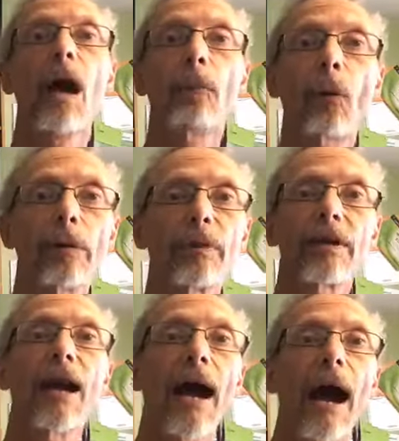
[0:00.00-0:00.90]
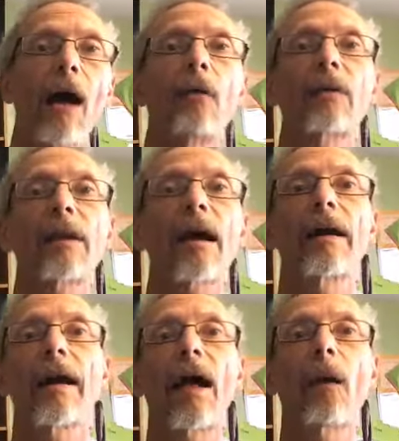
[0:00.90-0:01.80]
Point B, how can
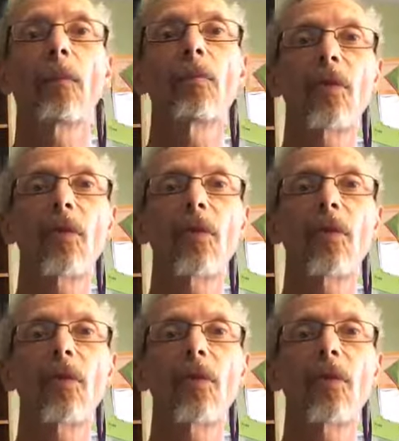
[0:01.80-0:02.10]
I help